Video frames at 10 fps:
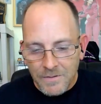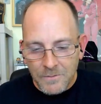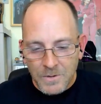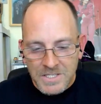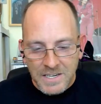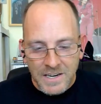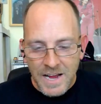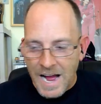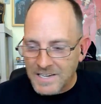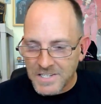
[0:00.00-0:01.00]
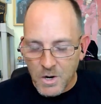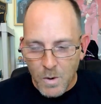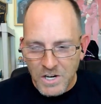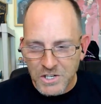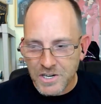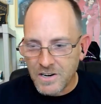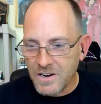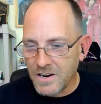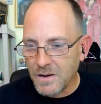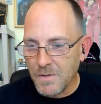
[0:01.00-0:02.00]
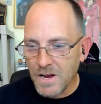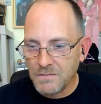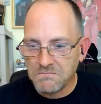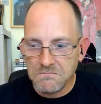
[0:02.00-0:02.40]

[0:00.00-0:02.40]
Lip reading: was asked a question, and I'm like,